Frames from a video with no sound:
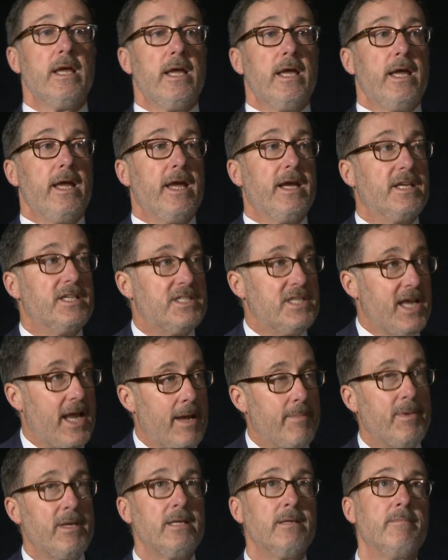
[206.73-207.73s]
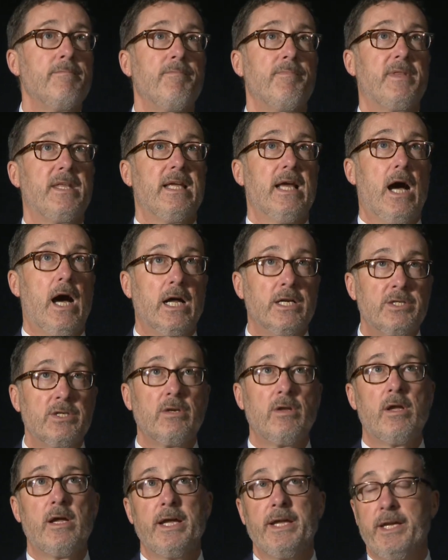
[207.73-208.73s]
examine the
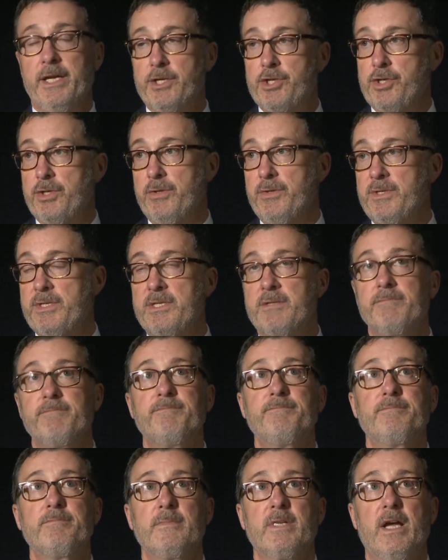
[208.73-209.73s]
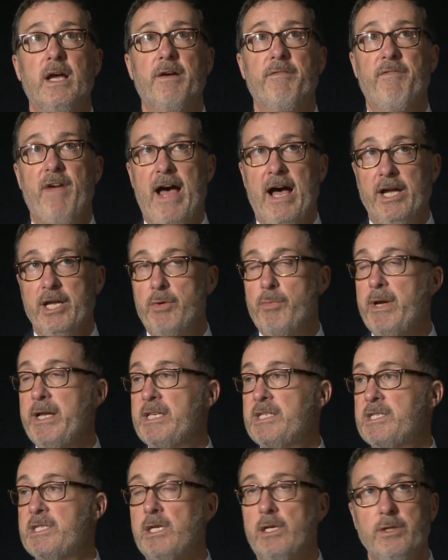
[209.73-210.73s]
underlying issues,
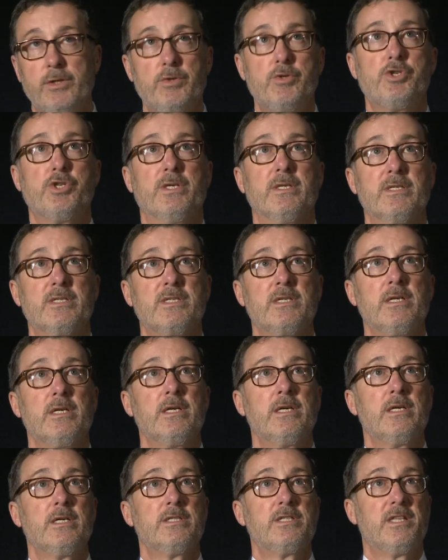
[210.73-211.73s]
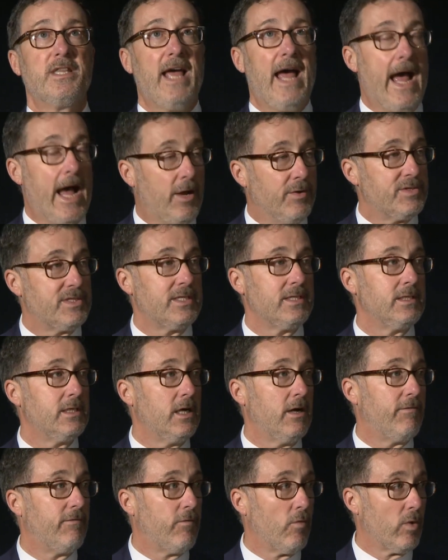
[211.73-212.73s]
evaluate solutions to the housing
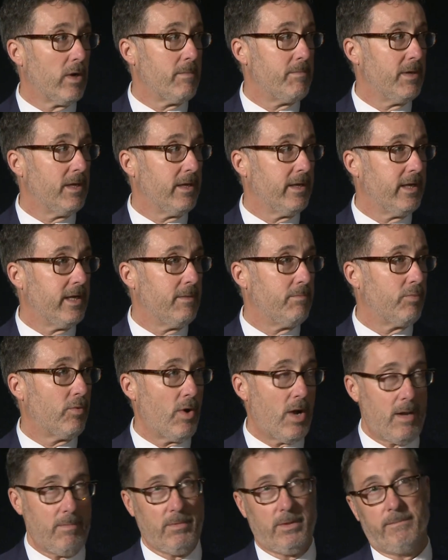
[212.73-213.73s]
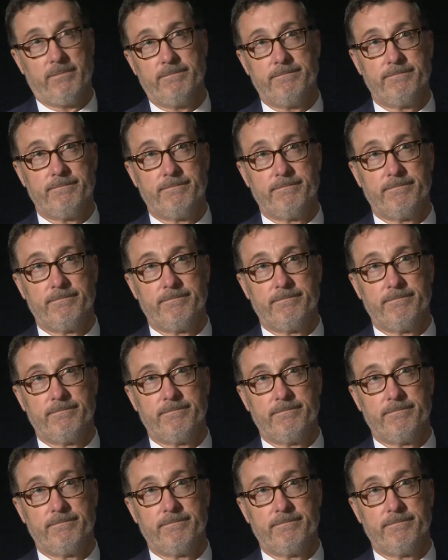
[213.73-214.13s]
affordability problem.